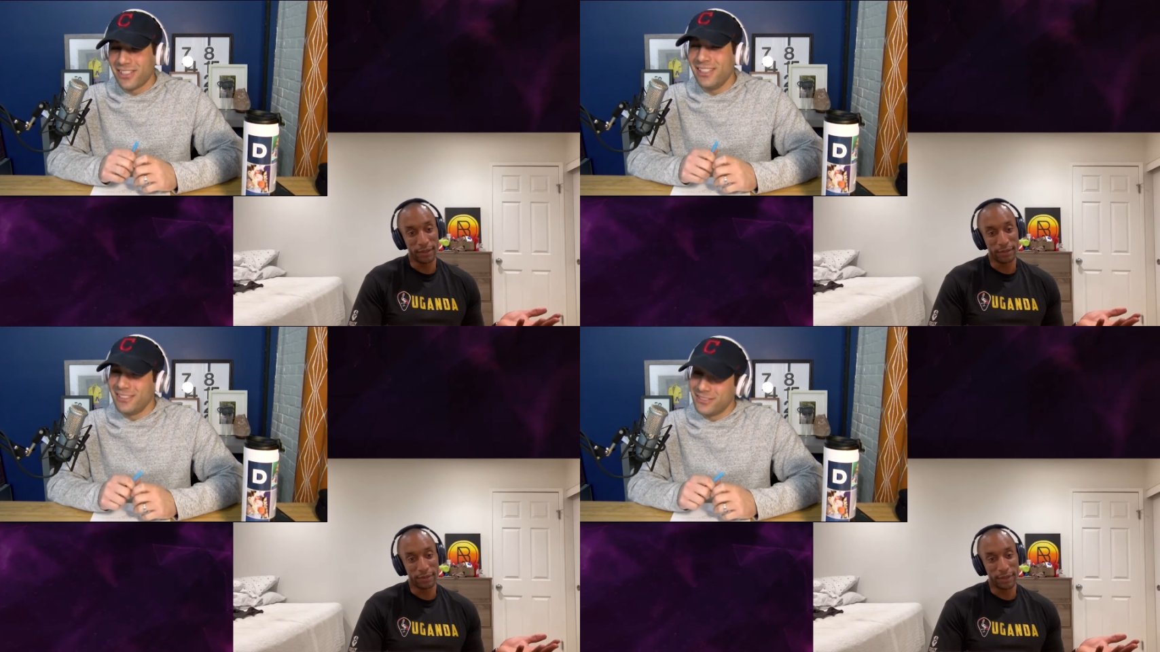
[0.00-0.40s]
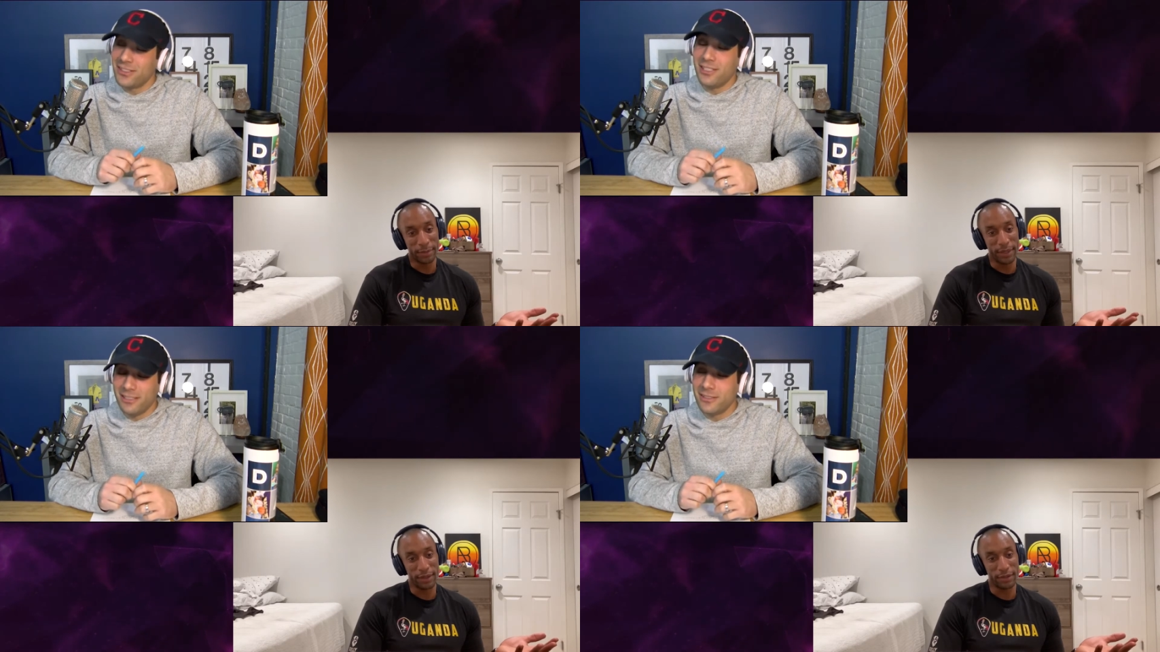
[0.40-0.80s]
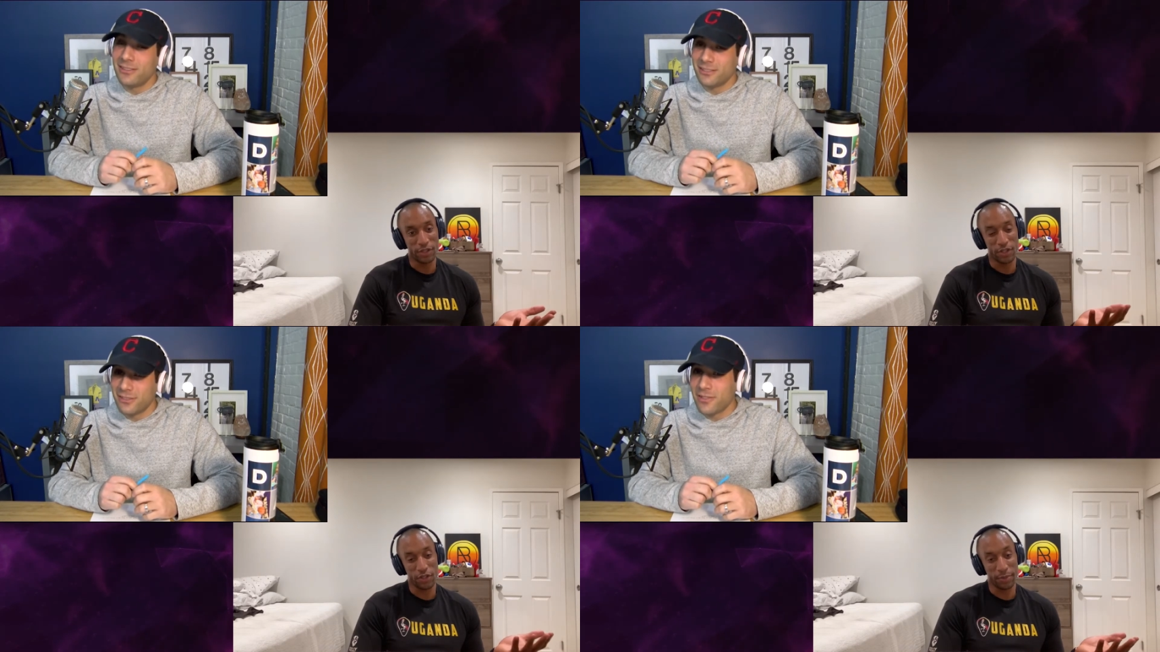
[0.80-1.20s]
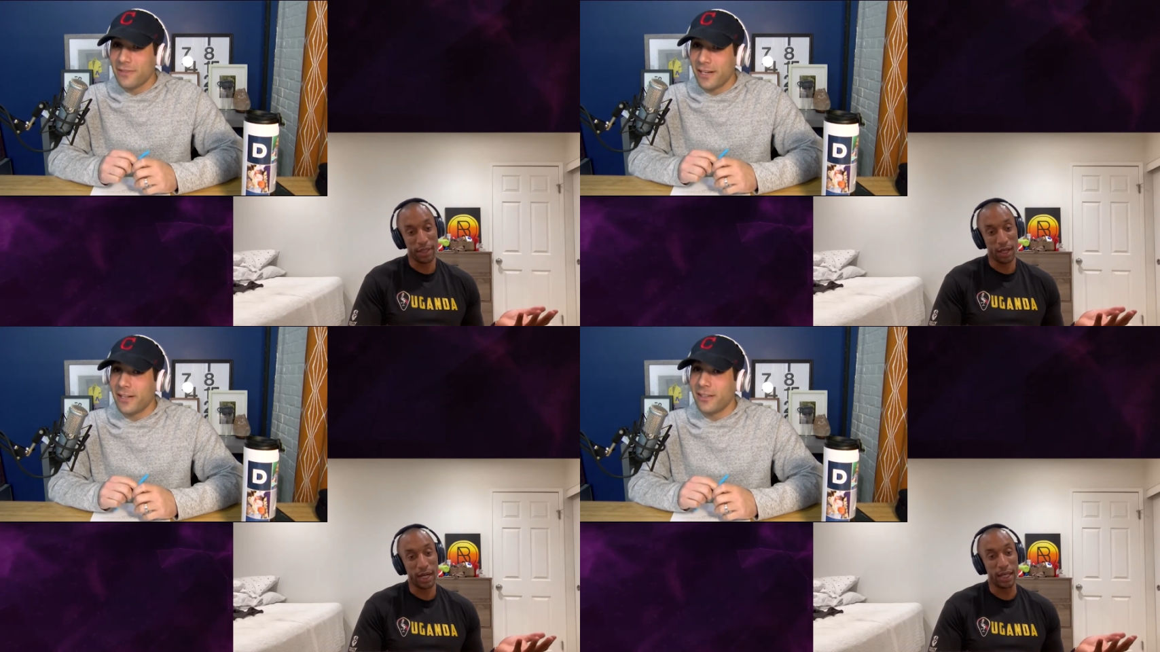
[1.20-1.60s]
Speaker 1: Right. I mean, right. she should be it's
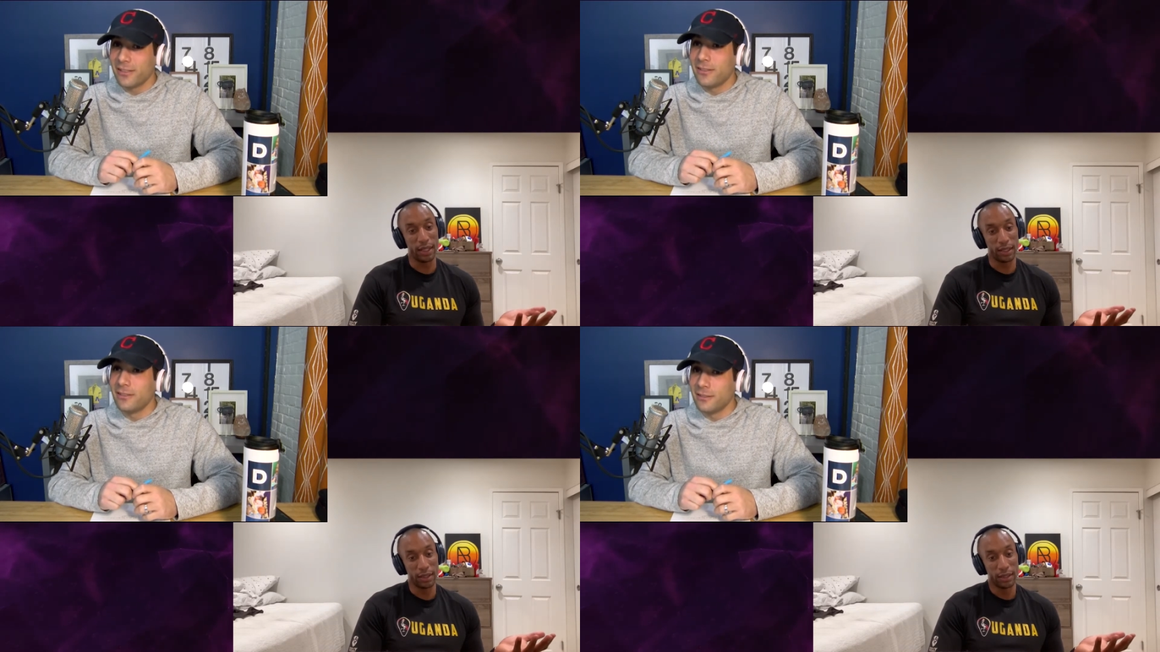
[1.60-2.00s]
on. Fair. It.